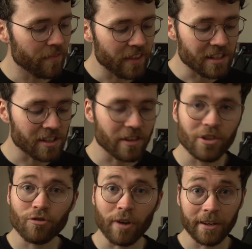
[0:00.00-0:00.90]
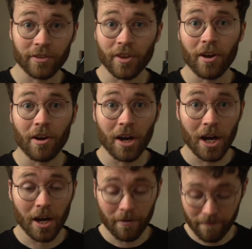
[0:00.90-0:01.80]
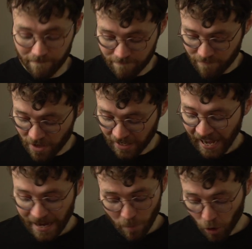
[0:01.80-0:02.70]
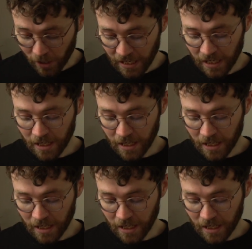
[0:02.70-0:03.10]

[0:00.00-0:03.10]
These are the strings that came on it.